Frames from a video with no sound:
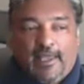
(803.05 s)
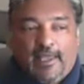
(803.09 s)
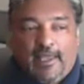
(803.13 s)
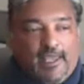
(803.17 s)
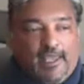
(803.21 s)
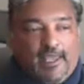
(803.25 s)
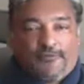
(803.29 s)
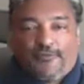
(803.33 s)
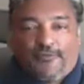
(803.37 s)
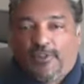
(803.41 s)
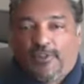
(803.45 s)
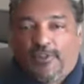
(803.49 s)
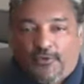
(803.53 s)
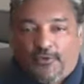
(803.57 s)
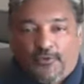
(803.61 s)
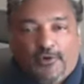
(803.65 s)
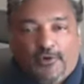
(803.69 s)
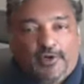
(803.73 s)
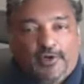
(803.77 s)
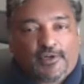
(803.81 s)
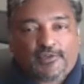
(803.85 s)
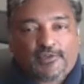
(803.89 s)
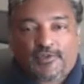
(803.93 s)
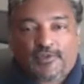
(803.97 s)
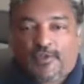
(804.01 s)
everything
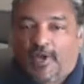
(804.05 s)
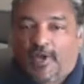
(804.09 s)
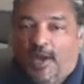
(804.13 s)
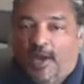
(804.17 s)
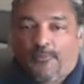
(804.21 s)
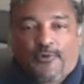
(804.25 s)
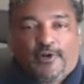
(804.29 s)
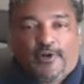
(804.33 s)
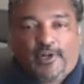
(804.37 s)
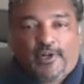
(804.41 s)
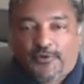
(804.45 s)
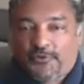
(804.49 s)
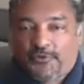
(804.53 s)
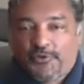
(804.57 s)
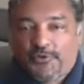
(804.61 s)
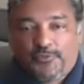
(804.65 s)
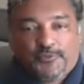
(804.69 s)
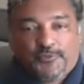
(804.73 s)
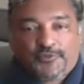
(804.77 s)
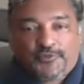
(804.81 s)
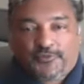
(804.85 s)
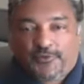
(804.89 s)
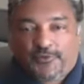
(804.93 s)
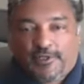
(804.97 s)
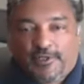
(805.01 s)
works, the operating room
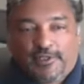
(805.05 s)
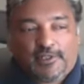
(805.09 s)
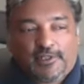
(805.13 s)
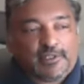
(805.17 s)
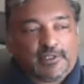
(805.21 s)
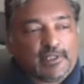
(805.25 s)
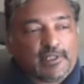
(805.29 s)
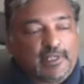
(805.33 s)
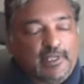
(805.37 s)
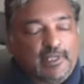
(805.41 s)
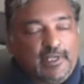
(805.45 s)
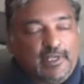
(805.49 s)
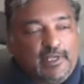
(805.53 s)
is real.